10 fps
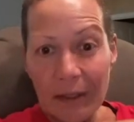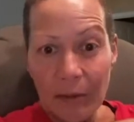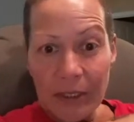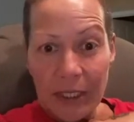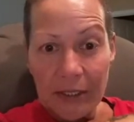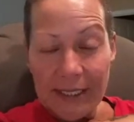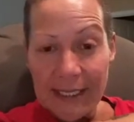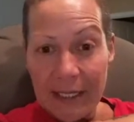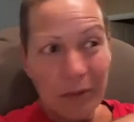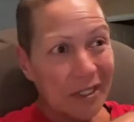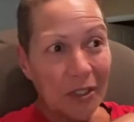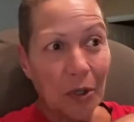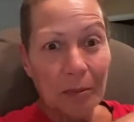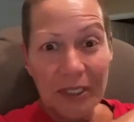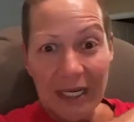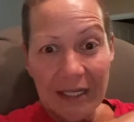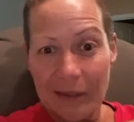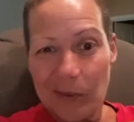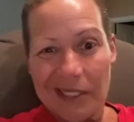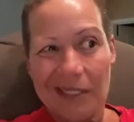I wish I could say it was a normal day.
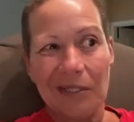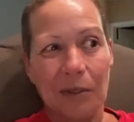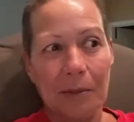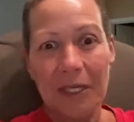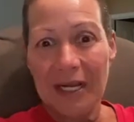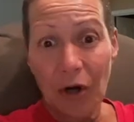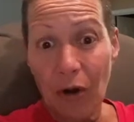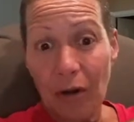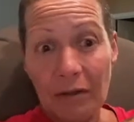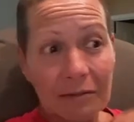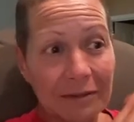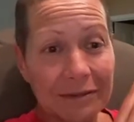It wasn't normal at all.